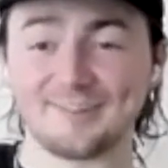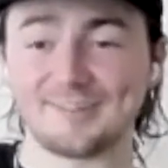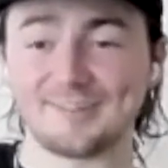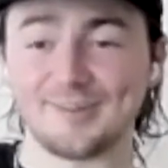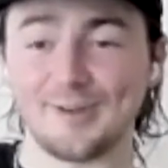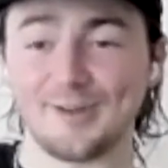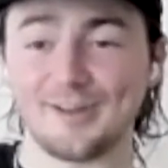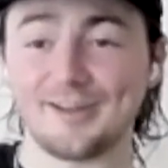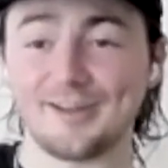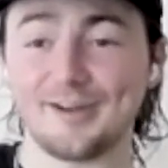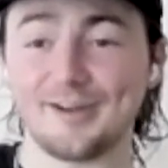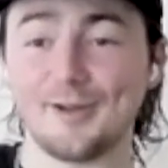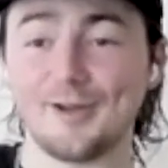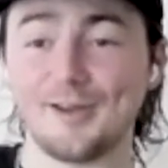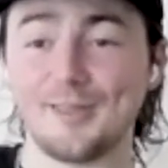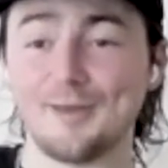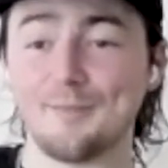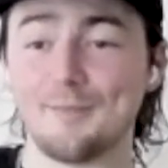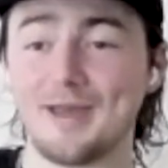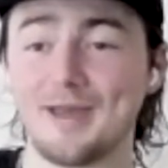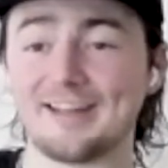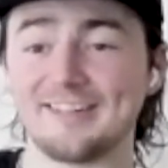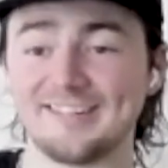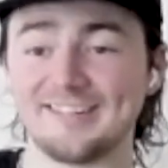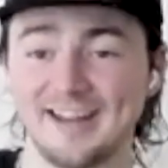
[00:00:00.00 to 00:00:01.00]
So I can only
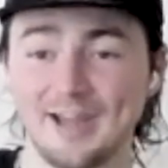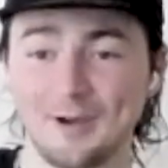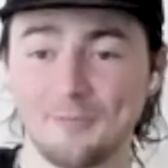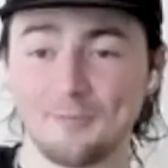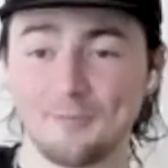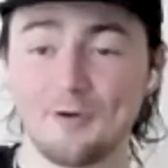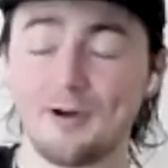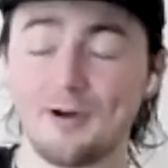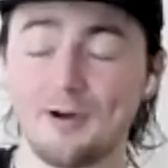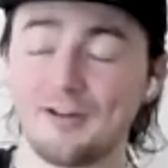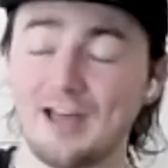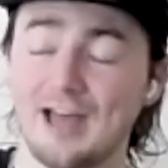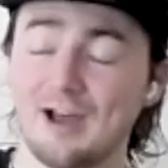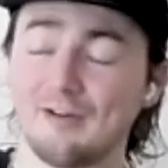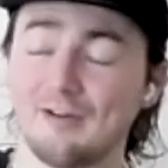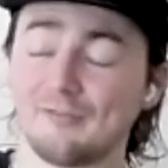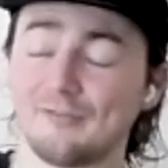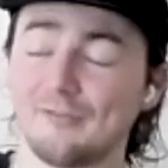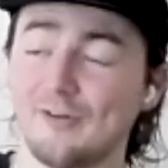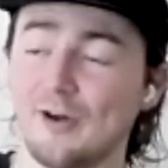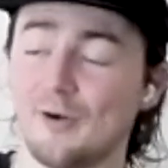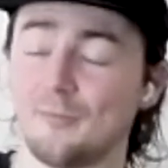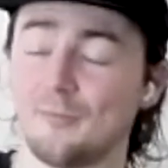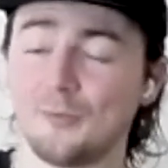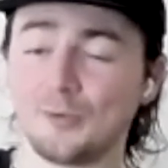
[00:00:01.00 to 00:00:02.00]
imagine how much, how
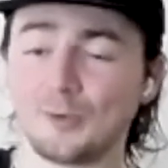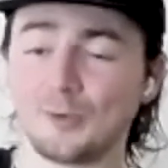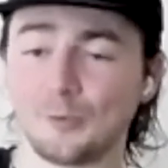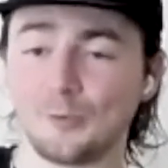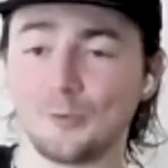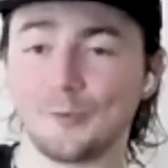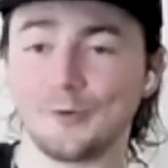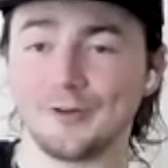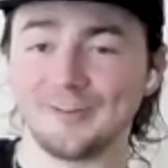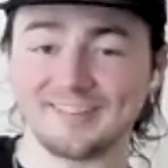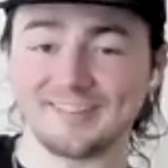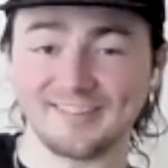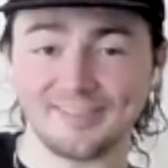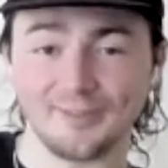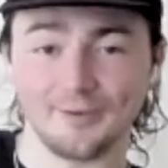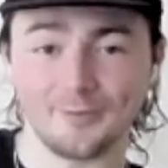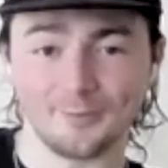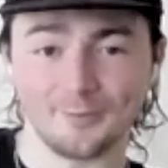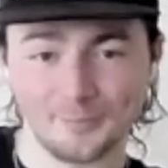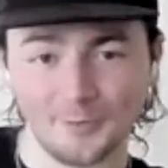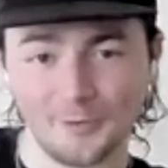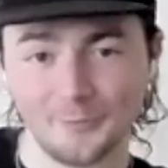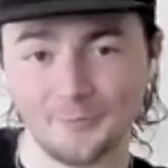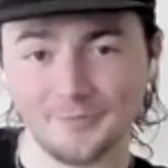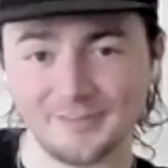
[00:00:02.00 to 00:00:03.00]
far more glorious those
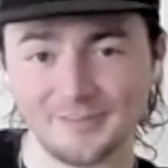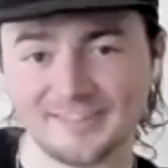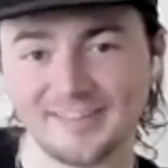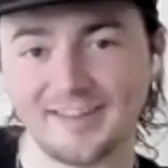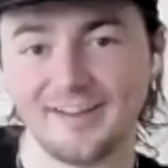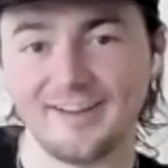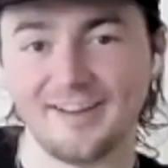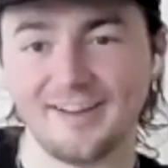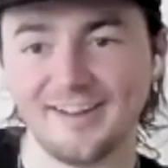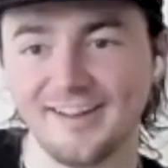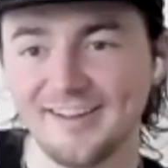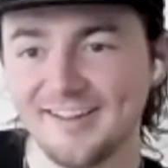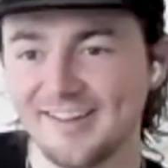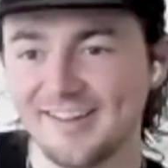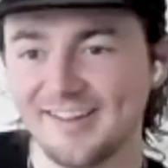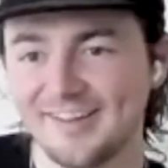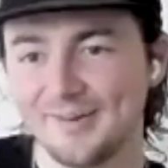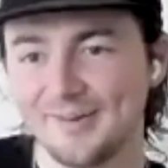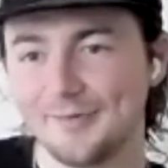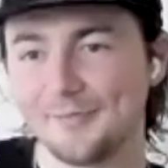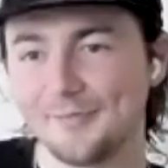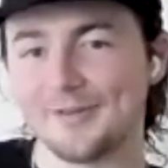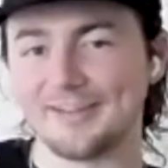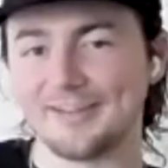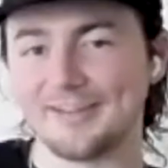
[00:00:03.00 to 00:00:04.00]
moments are
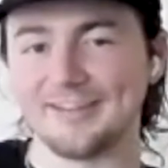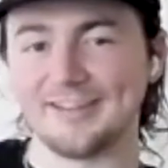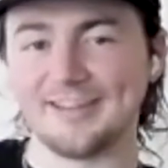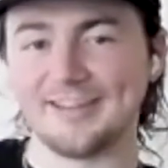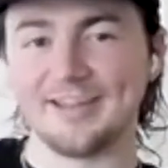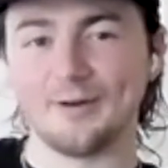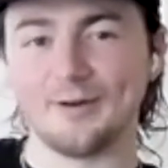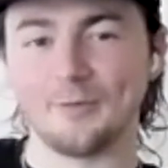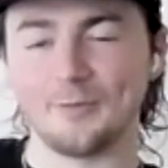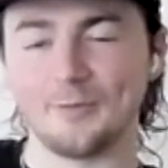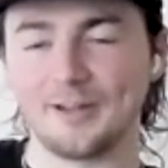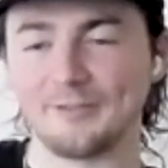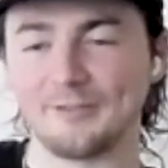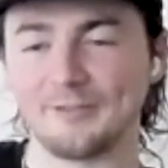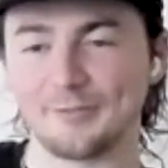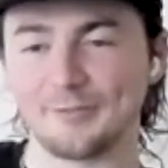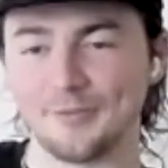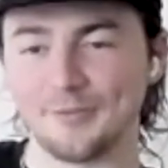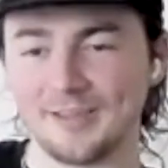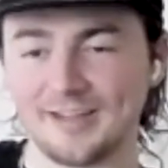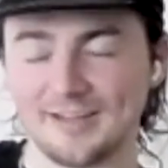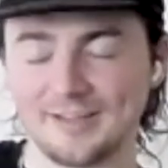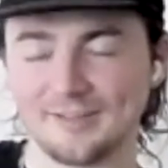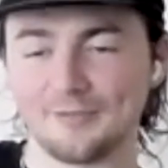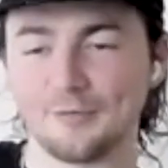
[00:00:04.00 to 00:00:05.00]
when you can get away from
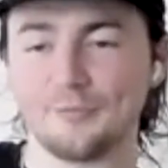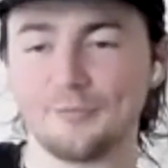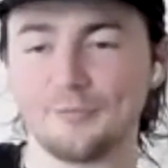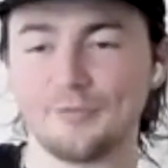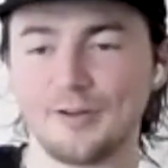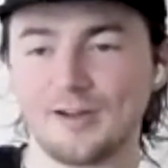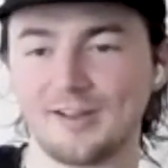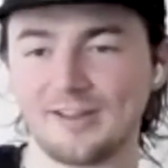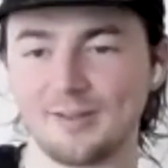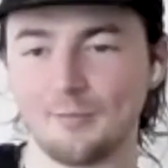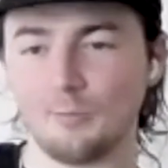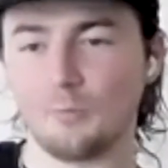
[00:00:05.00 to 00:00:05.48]
your little well, fucking